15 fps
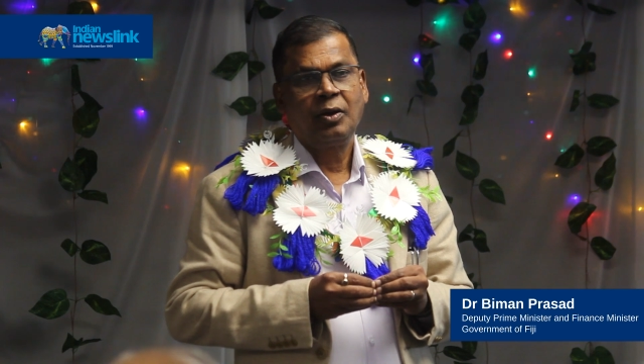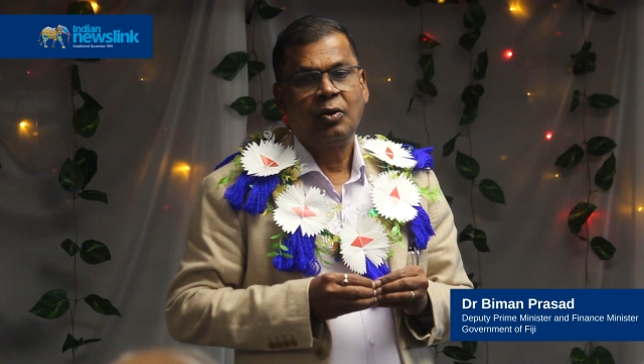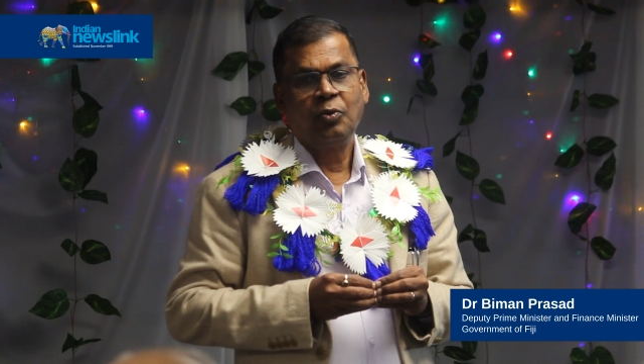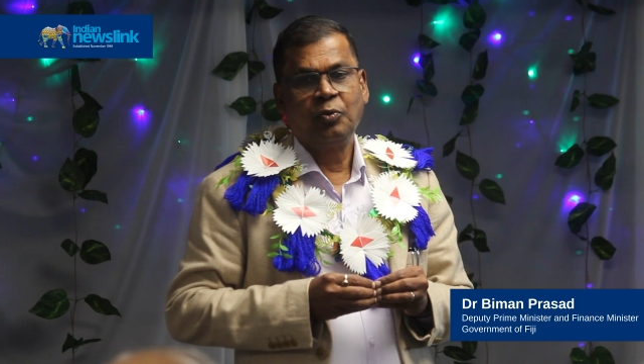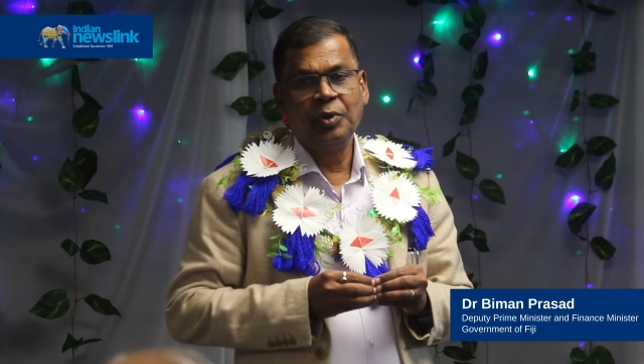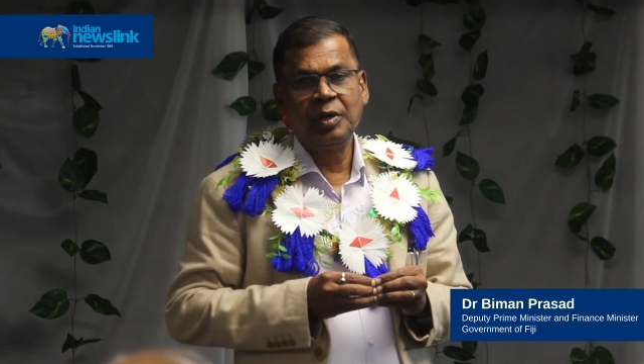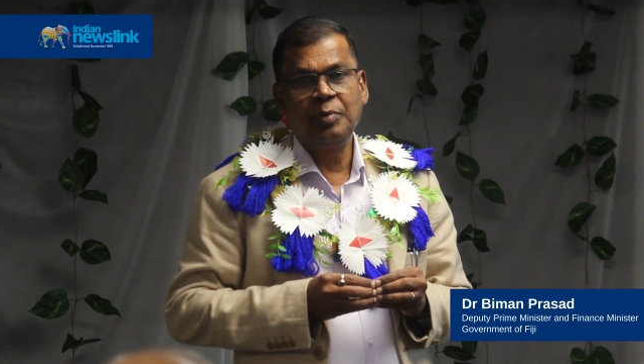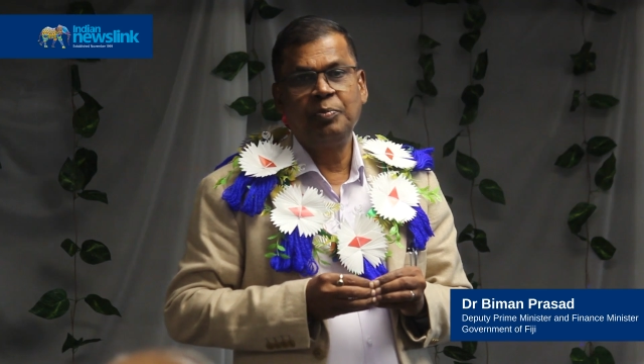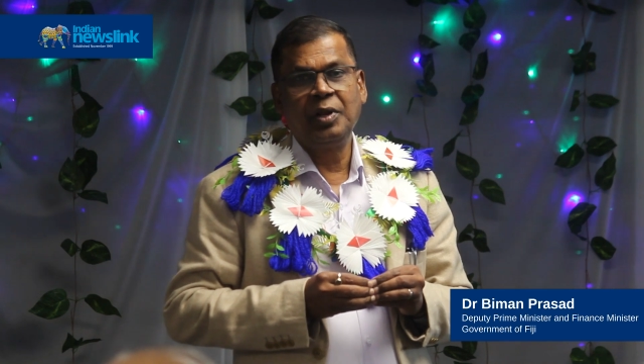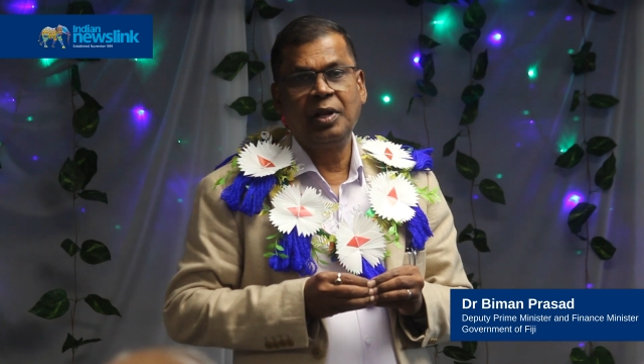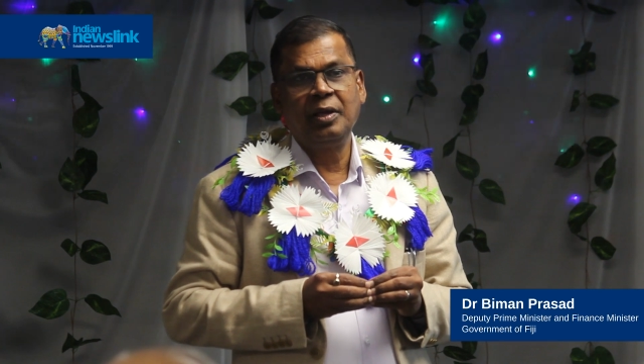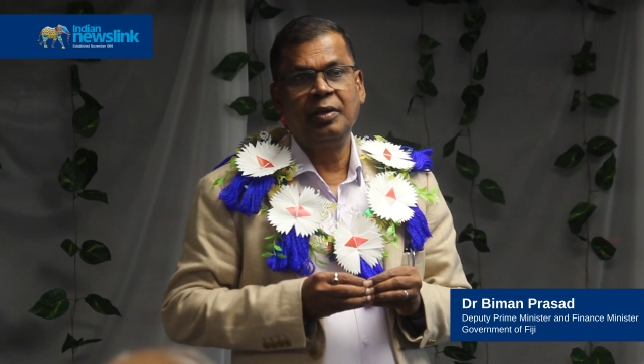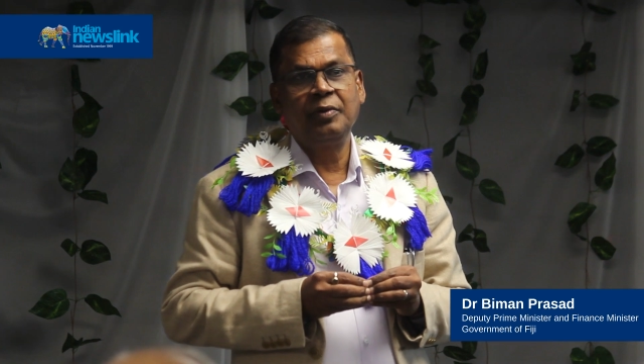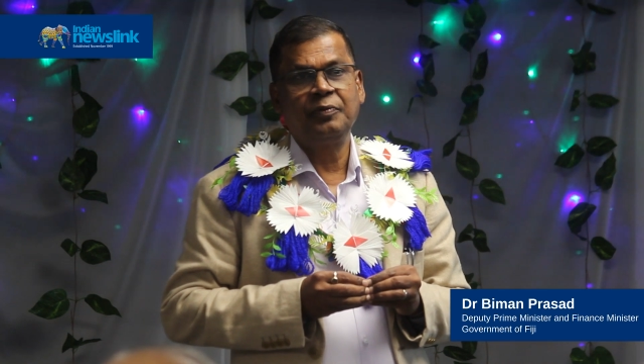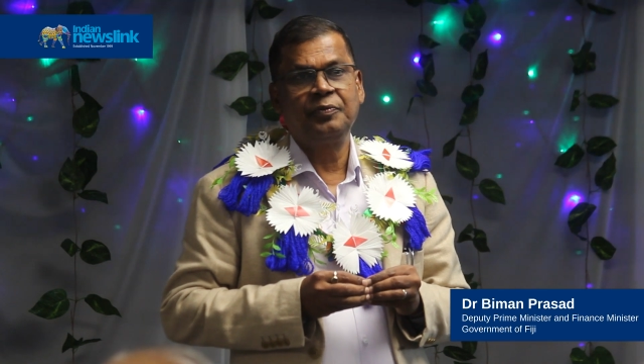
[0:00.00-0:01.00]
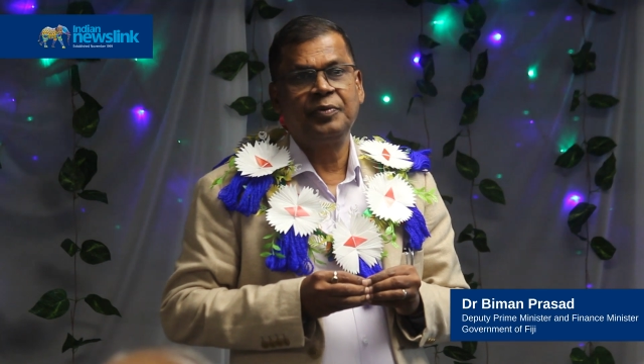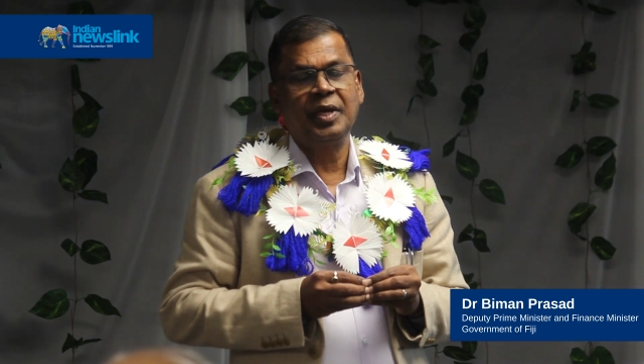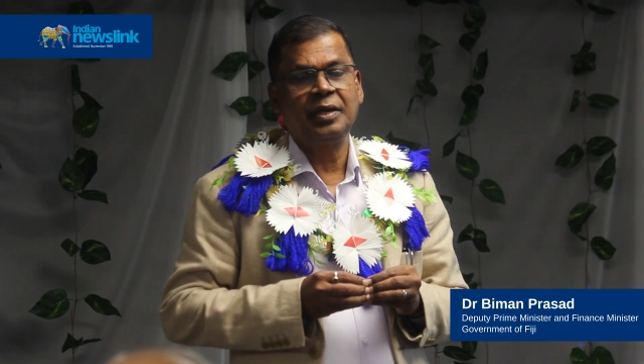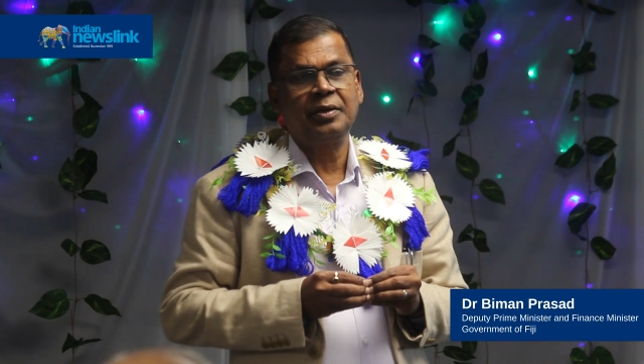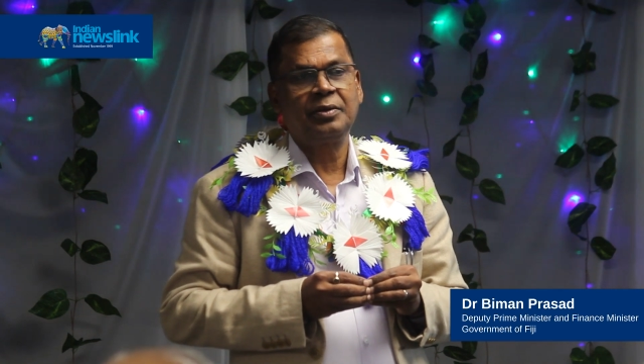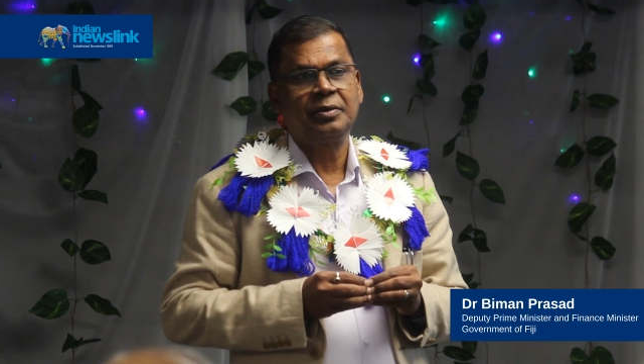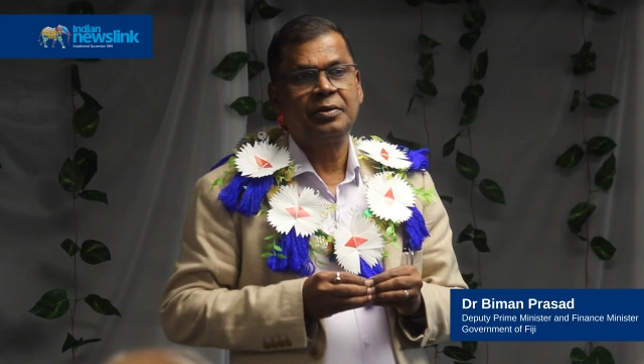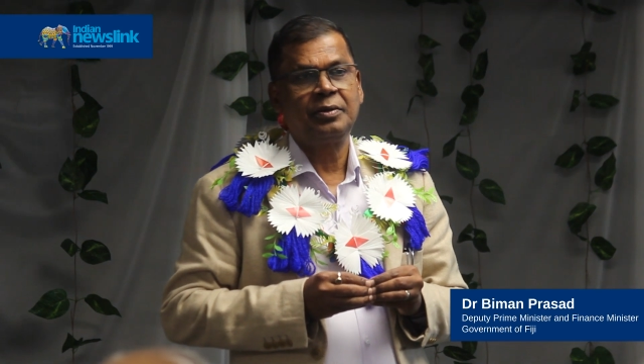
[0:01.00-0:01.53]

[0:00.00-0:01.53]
we believe that